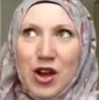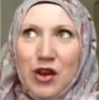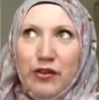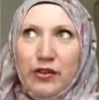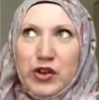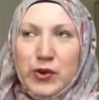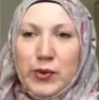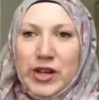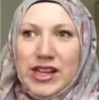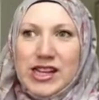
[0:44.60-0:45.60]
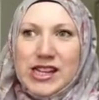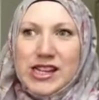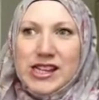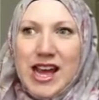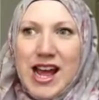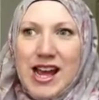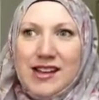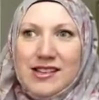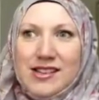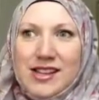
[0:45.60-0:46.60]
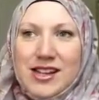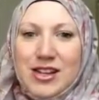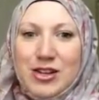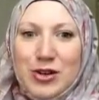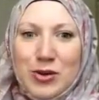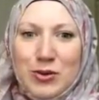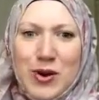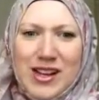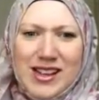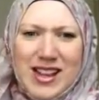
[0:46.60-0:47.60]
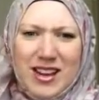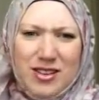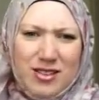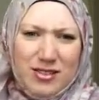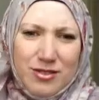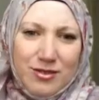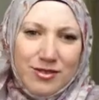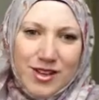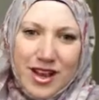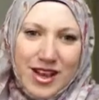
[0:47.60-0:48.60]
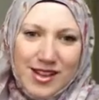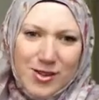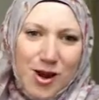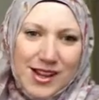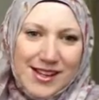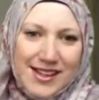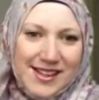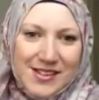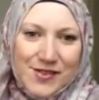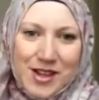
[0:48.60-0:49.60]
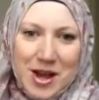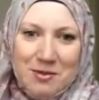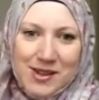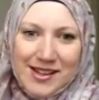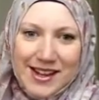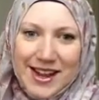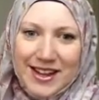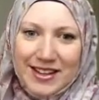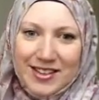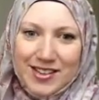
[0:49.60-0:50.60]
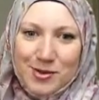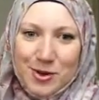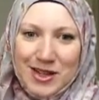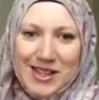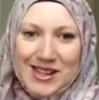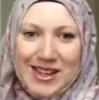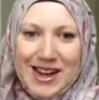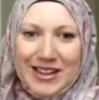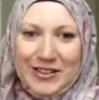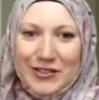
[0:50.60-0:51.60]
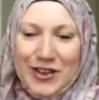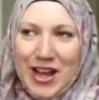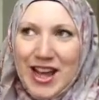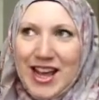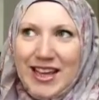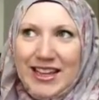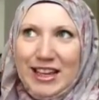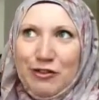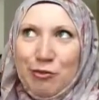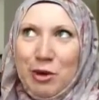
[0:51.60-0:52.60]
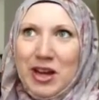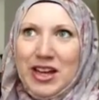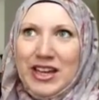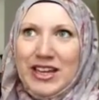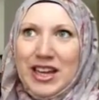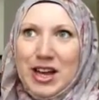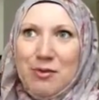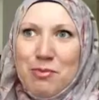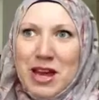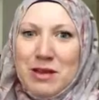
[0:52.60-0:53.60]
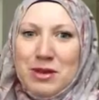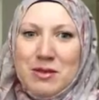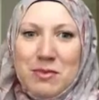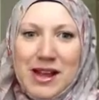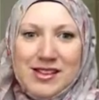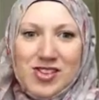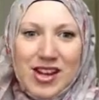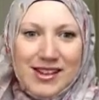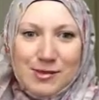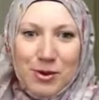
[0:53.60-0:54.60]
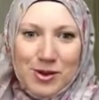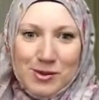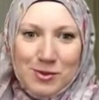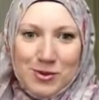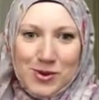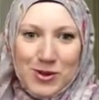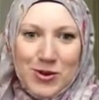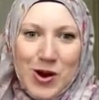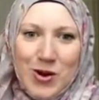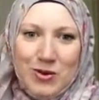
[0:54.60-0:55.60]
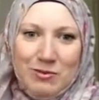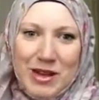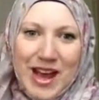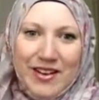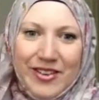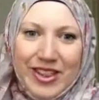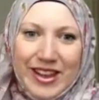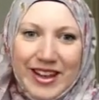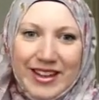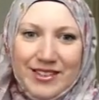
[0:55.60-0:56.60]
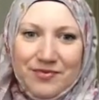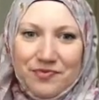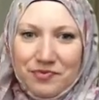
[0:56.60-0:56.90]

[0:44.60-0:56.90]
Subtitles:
few weeks as, you know, it's quite a sensitive time, isn't it? And I just wanted to kind of give my baby the best chance possible to grow and be healthy and